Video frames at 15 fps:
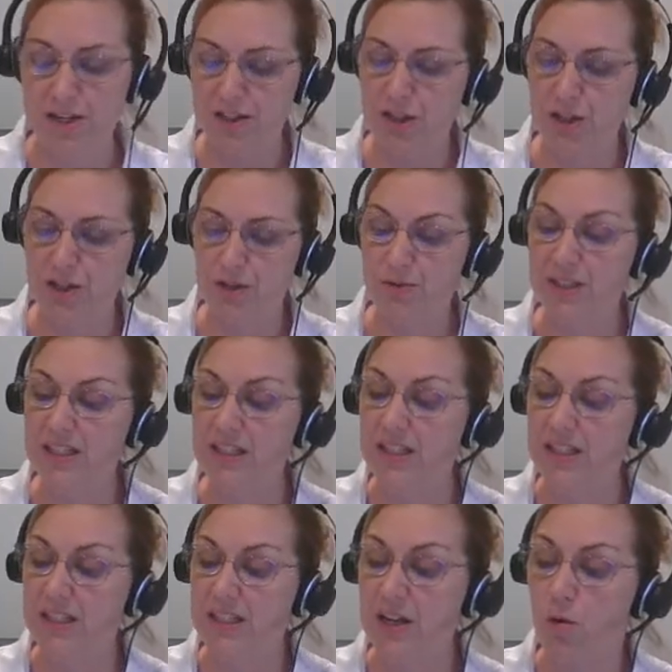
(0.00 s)
into? Did
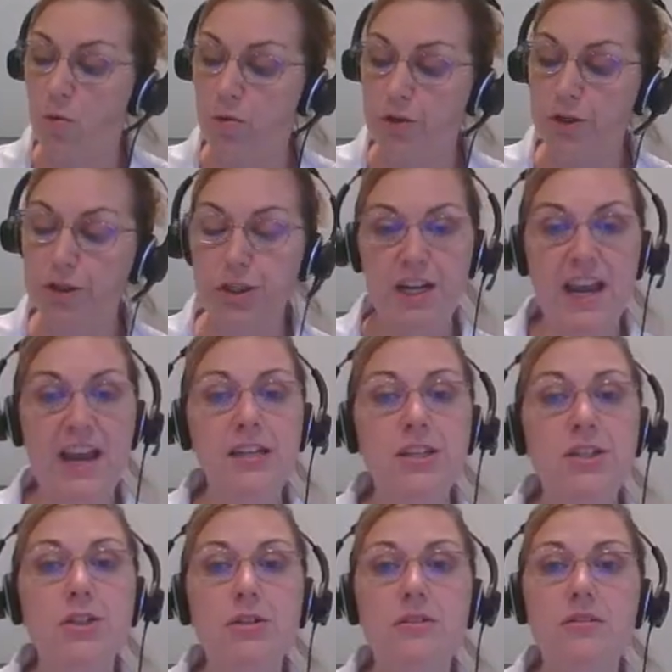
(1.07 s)
the order change?